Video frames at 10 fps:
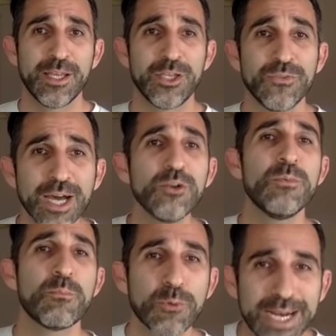you've got to
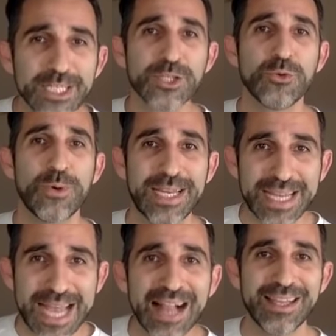embrace the
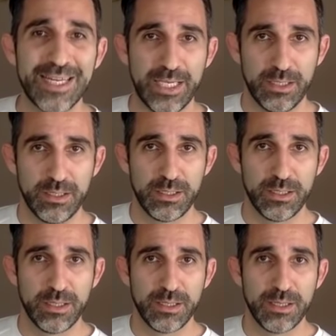reality
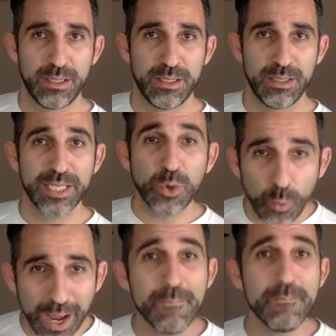that the
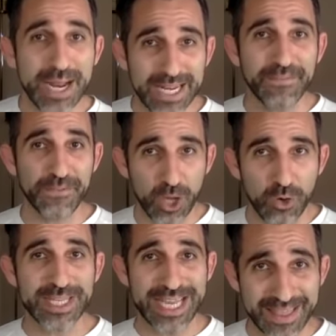way money
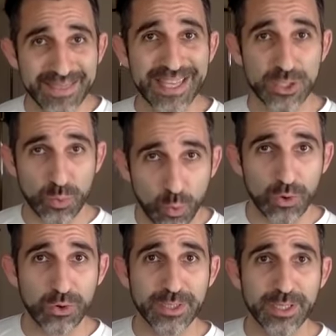flows in this
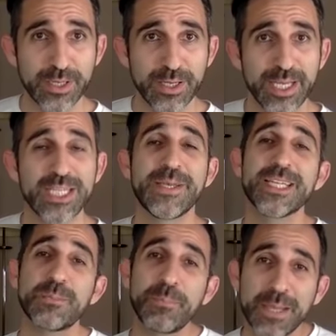world is
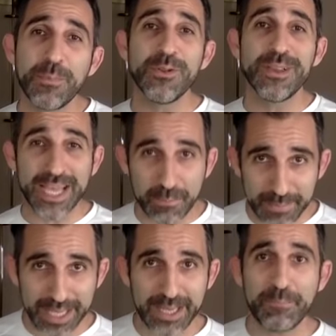because people like
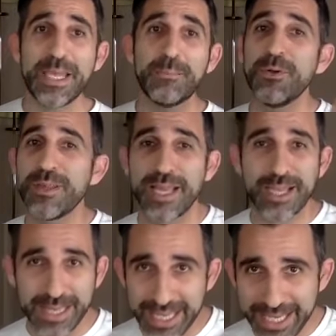me, people like
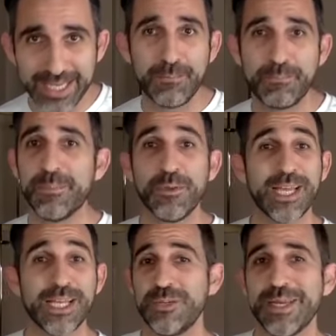Eden, people
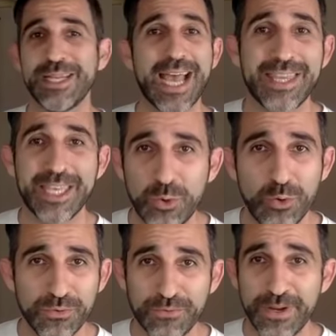like Jim and Kathy
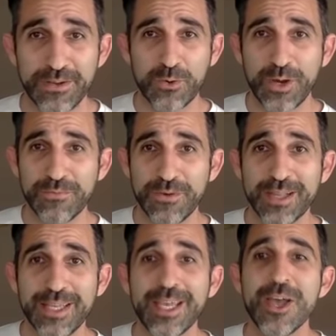Coover, quite
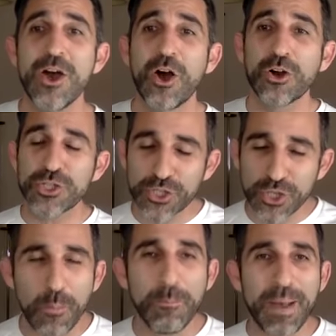frankly, are
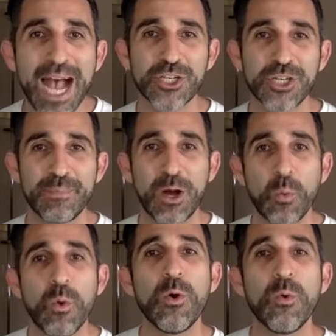so passionate about
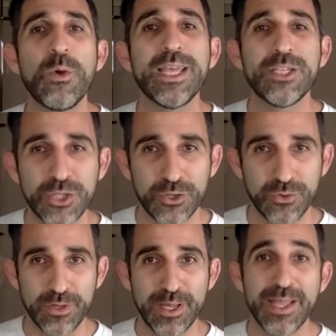what we do
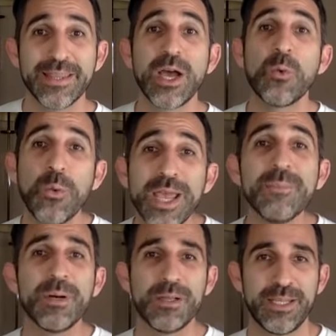that we
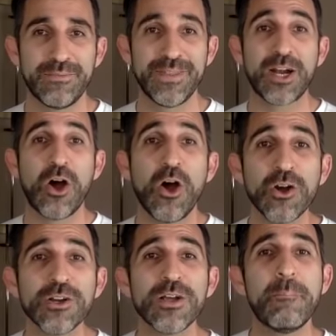believe that
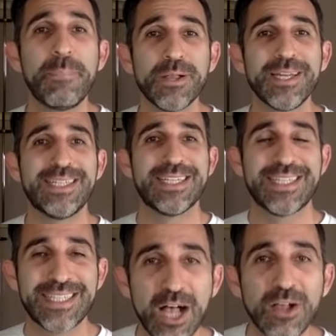our ability to
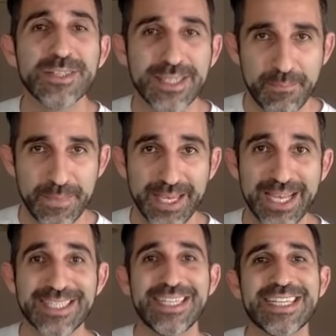sell something
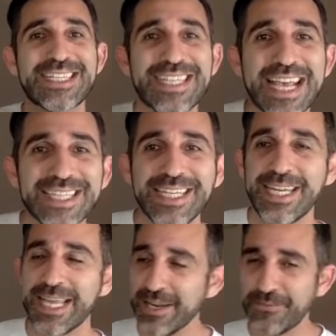is a necessity
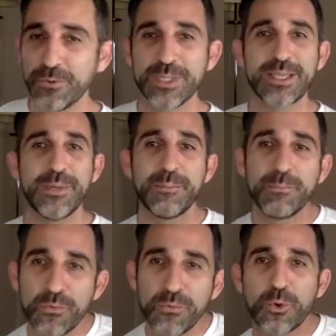to influence somebody and
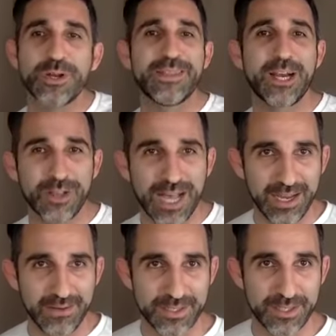move forward in their
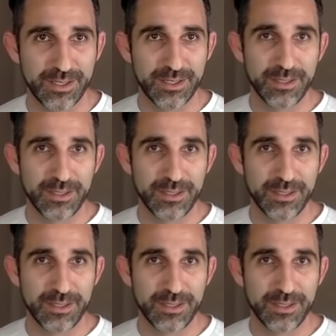lives.